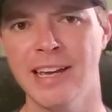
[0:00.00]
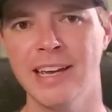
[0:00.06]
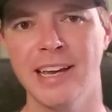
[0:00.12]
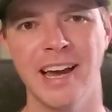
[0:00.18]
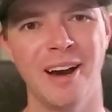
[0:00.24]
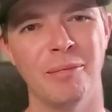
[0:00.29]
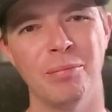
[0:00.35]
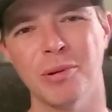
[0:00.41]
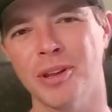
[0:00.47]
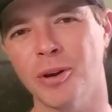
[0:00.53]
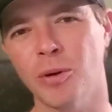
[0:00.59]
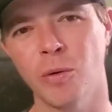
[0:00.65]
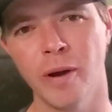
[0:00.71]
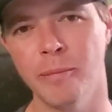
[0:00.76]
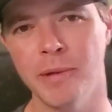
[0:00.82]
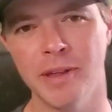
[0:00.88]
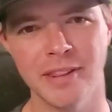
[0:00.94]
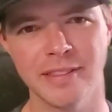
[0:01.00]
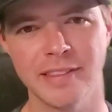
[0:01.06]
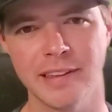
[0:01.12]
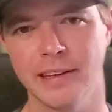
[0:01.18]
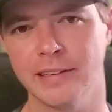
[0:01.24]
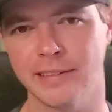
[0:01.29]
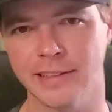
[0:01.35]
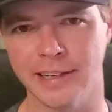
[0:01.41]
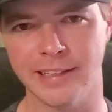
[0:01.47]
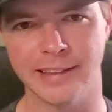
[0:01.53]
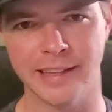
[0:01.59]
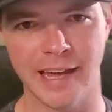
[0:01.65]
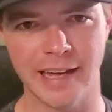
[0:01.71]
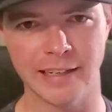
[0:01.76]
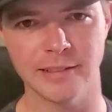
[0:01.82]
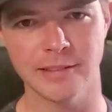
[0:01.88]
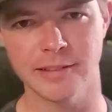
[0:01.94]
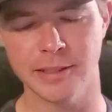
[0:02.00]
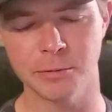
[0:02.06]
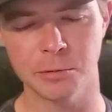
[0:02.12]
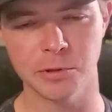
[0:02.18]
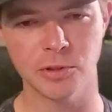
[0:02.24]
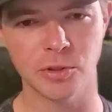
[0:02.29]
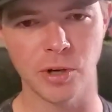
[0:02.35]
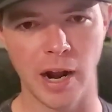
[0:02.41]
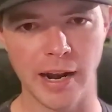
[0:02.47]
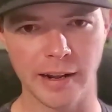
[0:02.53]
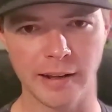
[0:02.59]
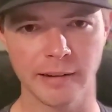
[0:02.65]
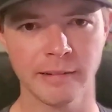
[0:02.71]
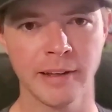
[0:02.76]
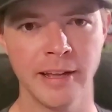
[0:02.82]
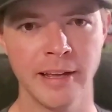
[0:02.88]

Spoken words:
help with equipment, things like that. And they would try to